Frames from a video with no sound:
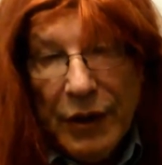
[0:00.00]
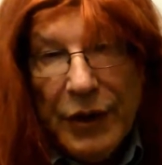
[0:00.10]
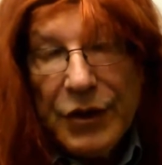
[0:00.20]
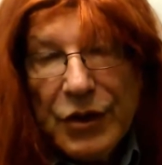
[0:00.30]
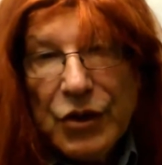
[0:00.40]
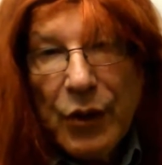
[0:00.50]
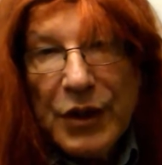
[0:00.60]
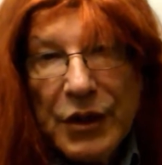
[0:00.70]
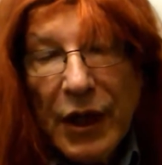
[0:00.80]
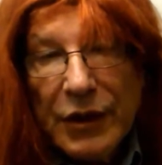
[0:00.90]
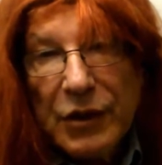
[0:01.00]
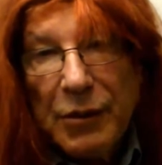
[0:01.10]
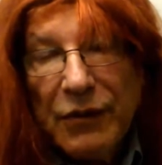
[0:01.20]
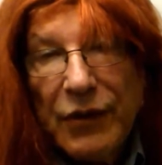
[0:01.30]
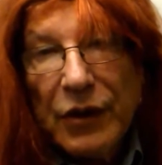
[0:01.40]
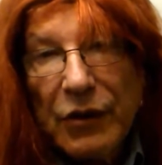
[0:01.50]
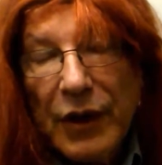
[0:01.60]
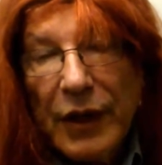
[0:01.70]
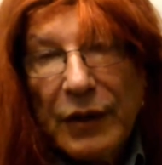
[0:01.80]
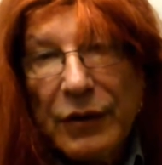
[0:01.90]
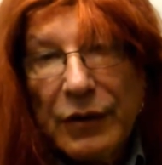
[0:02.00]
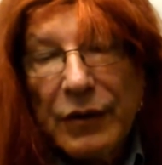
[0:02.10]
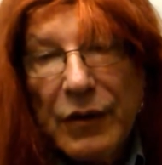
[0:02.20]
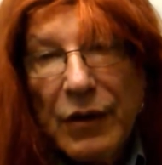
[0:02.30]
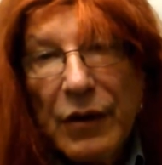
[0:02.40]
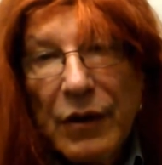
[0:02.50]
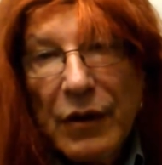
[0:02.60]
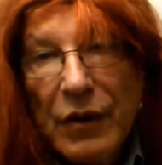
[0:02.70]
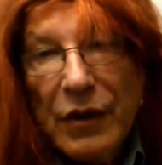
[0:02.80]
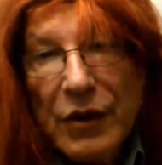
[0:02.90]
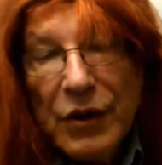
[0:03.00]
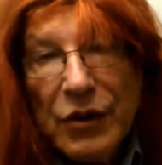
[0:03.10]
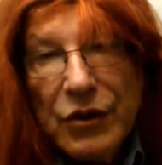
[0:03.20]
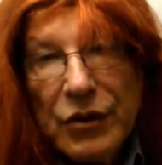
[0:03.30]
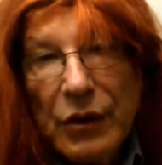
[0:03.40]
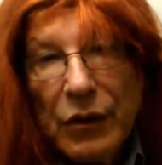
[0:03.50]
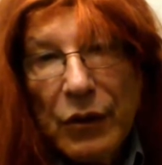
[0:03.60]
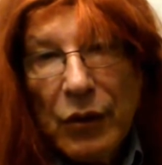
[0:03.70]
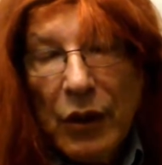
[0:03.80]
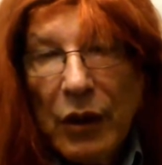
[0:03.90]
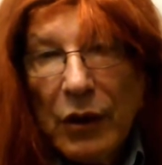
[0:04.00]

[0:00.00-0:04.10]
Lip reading: his situation has to be figured out. So